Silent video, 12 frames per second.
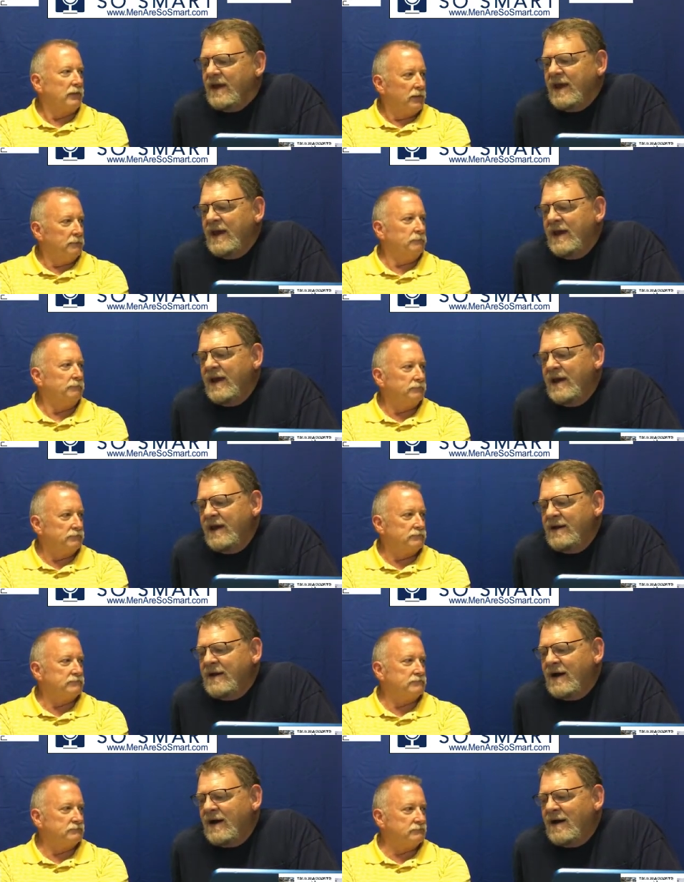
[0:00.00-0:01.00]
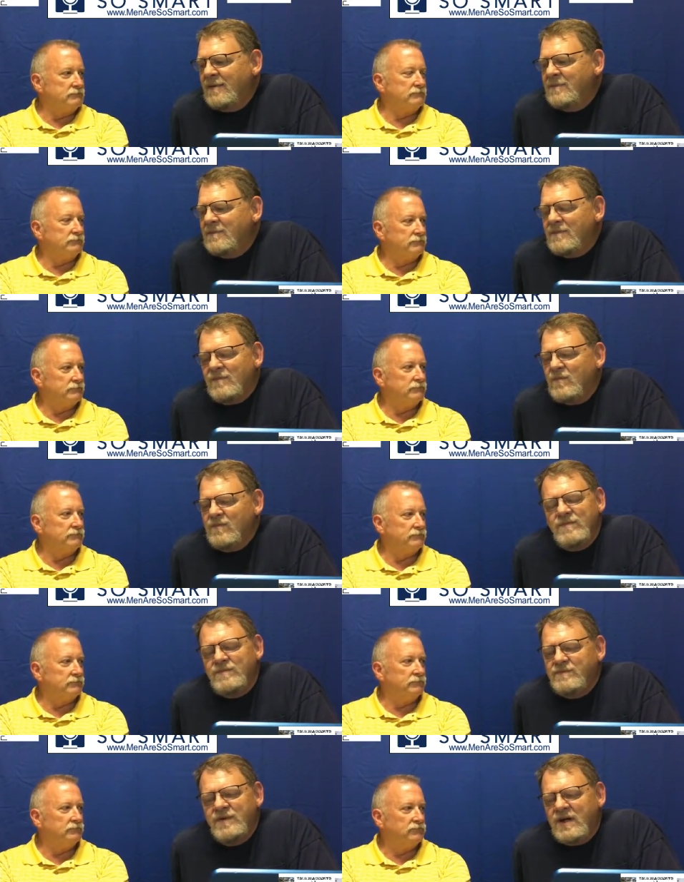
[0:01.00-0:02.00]
Speaker 1: and um,
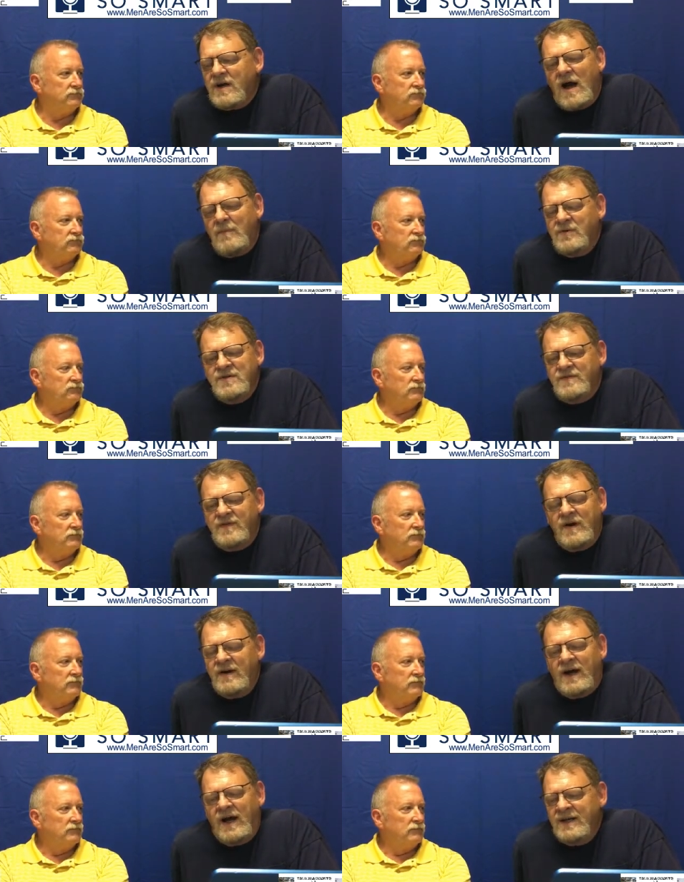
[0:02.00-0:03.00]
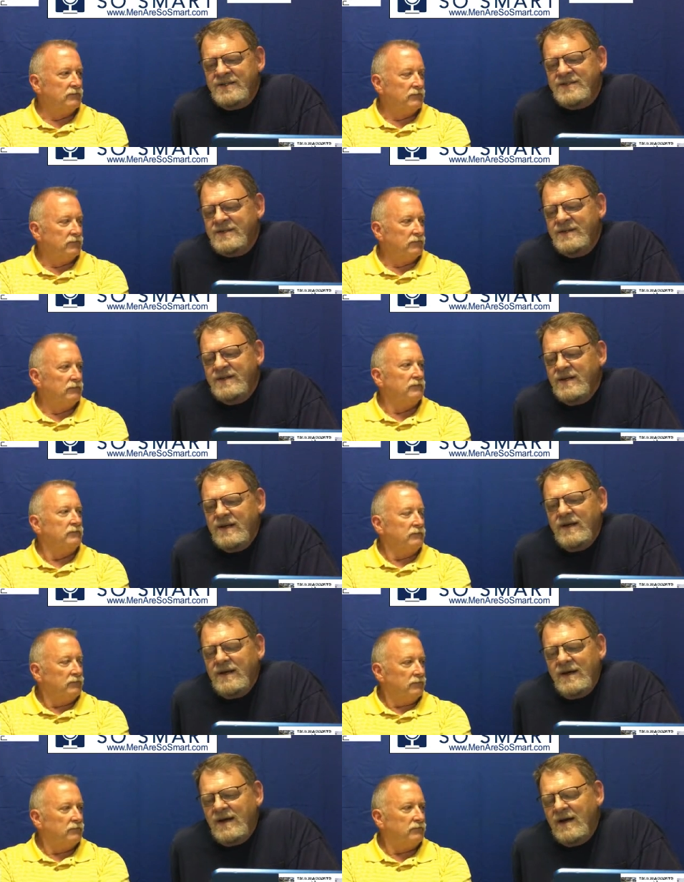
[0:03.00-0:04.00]
the cop was very nice and
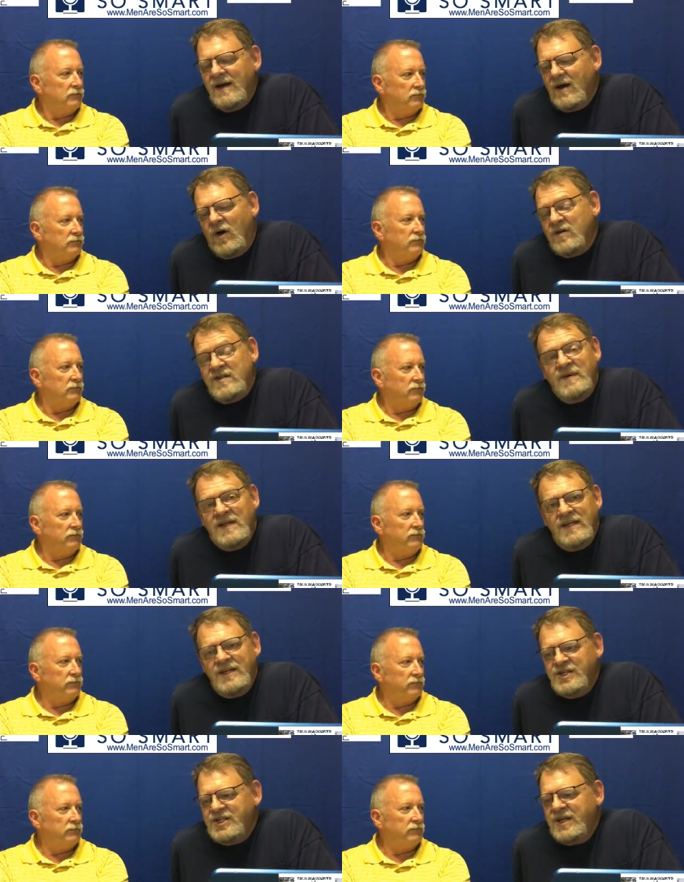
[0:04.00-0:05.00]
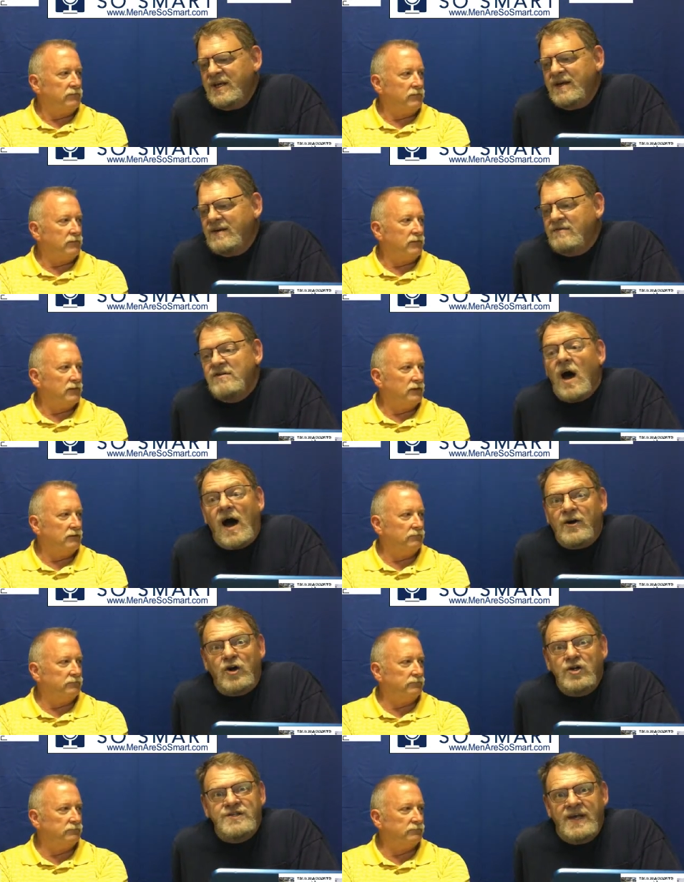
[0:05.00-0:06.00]
uh, ultimately, she got
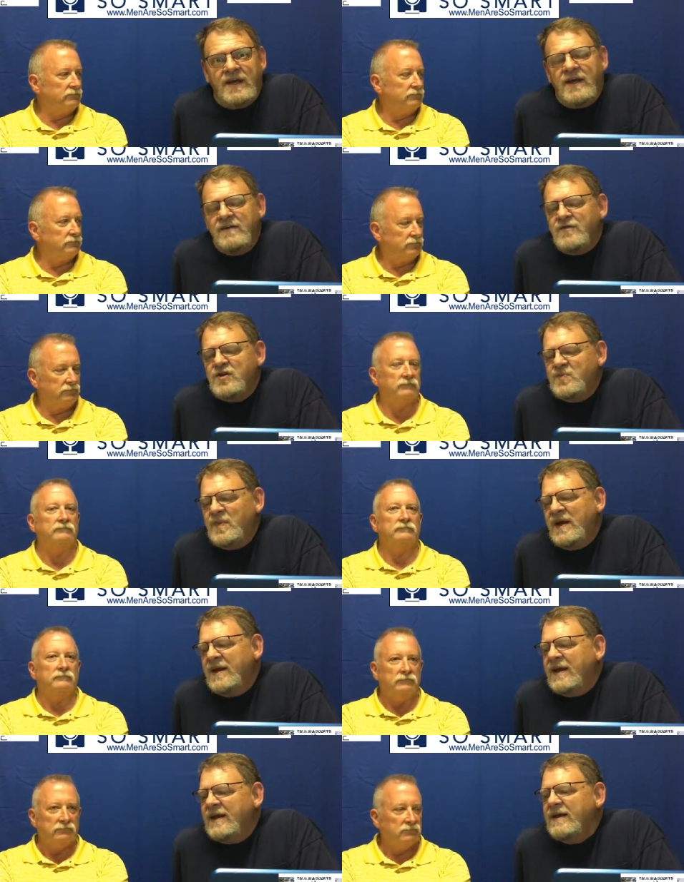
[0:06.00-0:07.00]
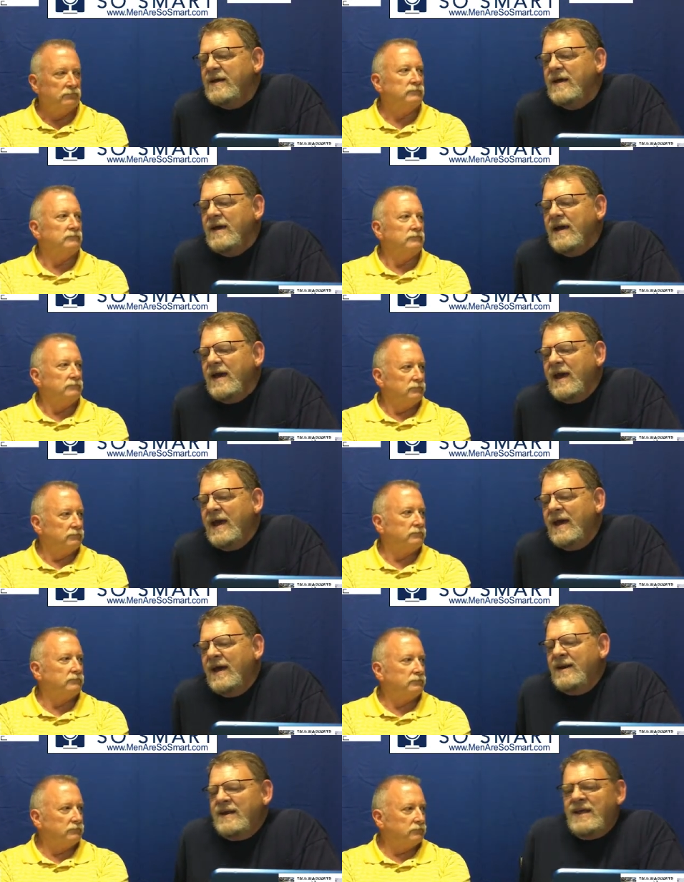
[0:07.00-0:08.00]
her ticket for speeding,
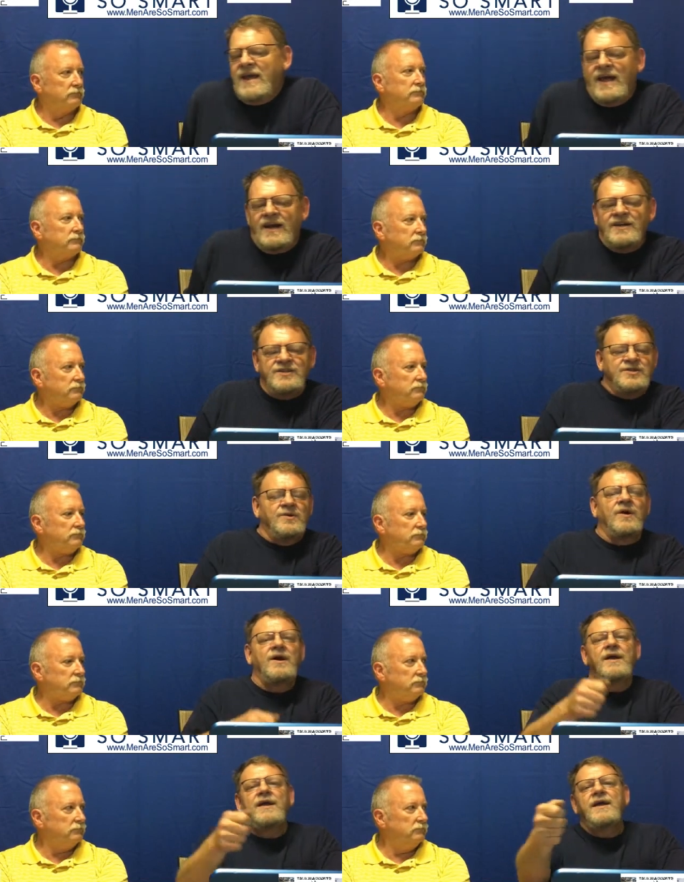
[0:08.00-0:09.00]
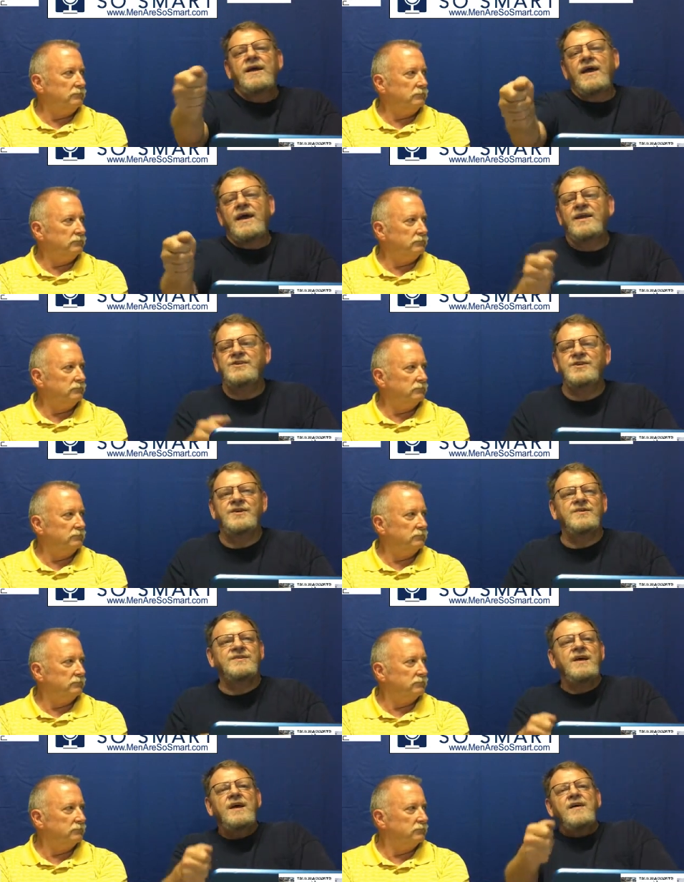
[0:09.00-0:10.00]
and he handed it to her, and she
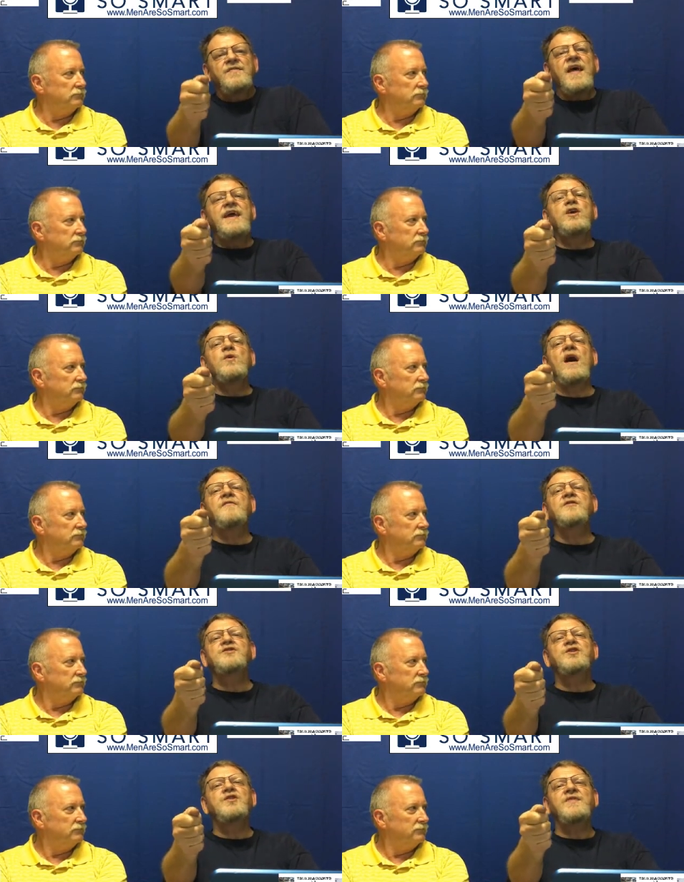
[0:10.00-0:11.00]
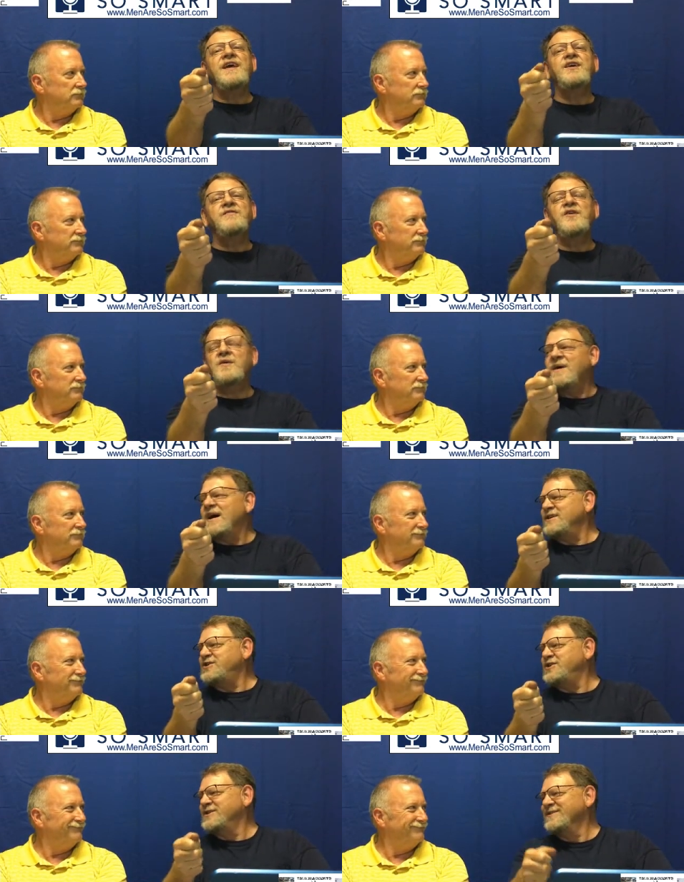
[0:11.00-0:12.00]
goes, "Thank you, officer. Thank you very
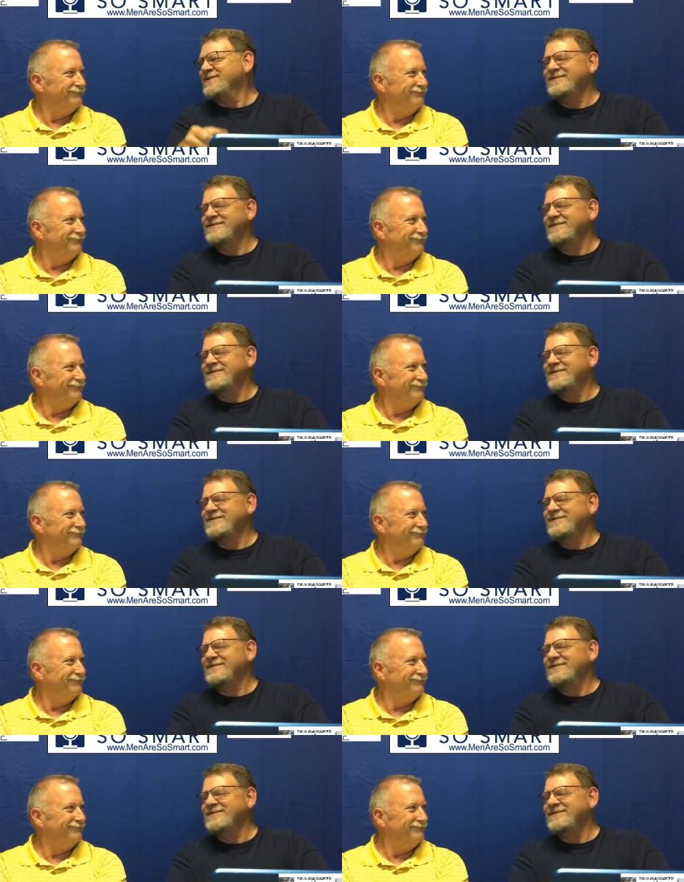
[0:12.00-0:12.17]
much."